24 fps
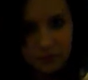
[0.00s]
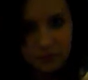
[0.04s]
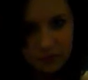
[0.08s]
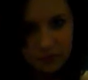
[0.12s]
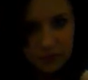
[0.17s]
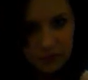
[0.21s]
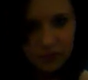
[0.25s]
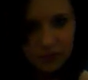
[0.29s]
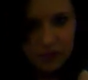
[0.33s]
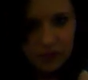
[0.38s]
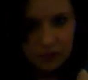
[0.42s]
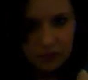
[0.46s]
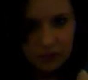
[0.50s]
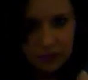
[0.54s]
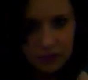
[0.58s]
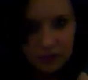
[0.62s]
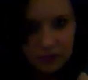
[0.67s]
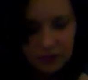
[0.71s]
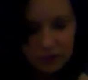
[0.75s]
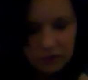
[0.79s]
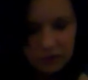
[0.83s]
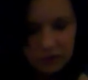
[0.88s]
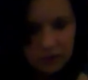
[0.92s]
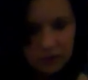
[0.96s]
Okay, now you're
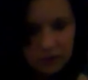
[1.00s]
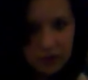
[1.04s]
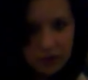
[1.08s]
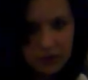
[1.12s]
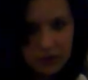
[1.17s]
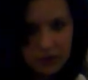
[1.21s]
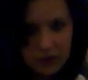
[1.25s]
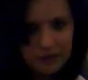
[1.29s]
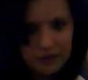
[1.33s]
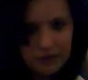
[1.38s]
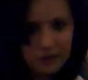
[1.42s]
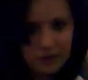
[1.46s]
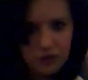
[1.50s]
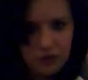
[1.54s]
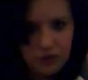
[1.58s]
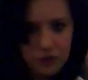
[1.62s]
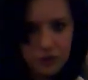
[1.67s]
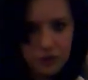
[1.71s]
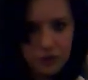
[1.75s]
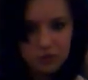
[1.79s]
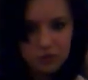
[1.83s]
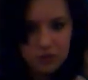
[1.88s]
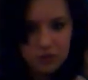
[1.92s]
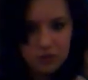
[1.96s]
just going to lightly comb
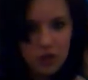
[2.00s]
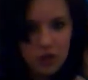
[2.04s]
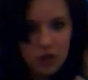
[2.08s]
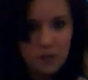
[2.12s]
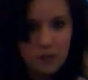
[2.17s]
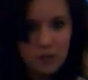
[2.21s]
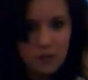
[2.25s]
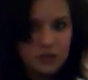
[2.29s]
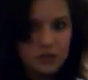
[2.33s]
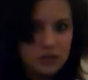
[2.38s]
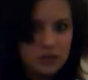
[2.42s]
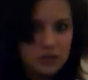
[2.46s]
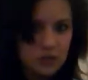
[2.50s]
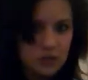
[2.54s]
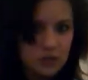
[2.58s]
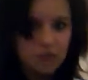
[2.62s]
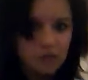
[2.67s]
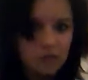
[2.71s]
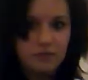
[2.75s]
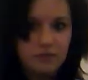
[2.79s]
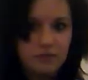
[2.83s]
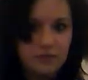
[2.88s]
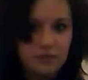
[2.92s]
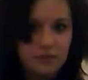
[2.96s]
the top of this off,
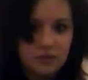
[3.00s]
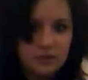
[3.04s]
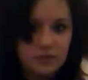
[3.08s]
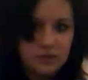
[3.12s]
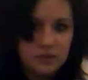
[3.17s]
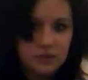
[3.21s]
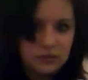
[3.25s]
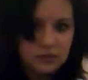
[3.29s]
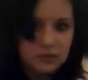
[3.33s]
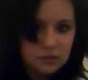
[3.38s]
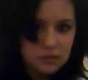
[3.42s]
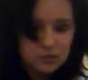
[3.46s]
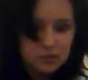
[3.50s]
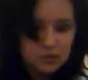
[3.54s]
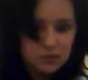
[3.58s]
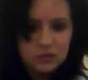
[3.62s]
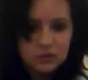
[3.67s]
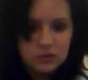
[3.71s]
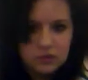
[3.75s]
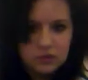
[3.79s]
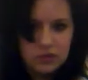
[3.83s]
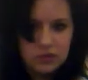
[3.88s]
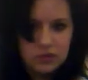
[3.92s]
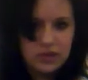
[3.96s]
so
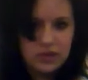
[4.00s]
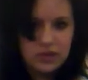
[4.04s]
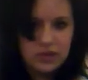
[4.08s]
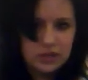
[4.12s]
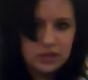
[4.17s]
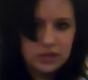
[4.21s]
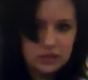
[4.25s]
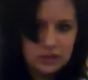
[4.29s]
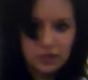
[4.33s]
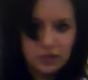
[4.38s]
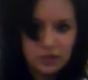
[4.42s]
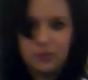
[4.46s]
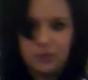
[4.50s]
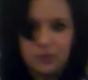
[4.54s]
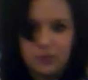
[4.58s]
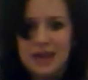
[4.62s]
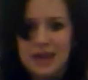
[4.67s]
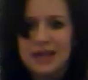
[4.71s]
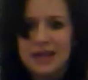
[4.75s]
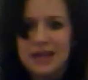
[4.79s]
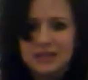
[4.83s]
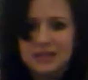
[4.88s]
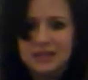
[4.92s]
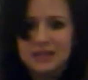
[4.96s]
you can't see all the rats,